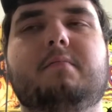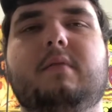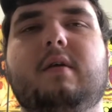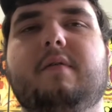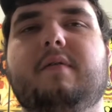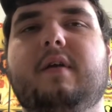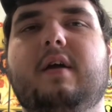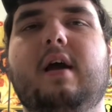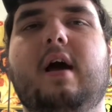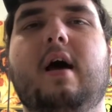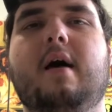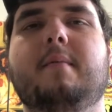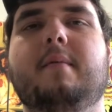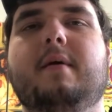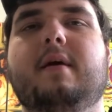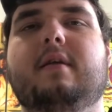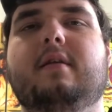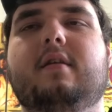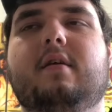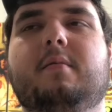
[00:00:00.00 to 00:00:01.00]
give it a
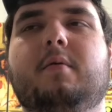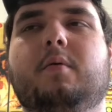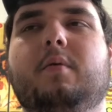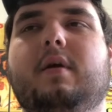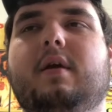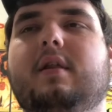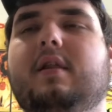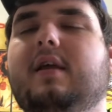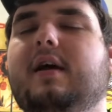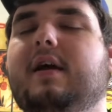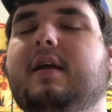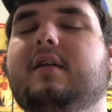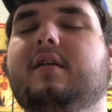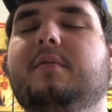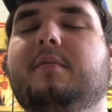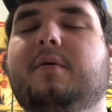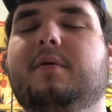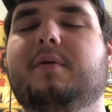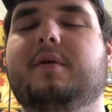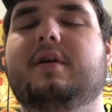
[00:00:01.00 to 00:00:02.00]
comment, tell me what you liked, tell
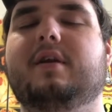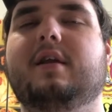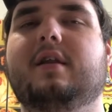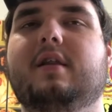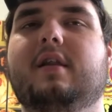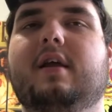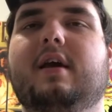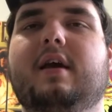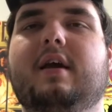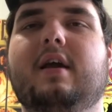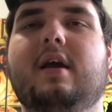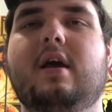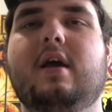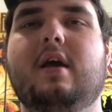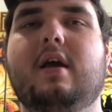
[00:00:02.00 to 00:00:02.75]
me what you didn't like,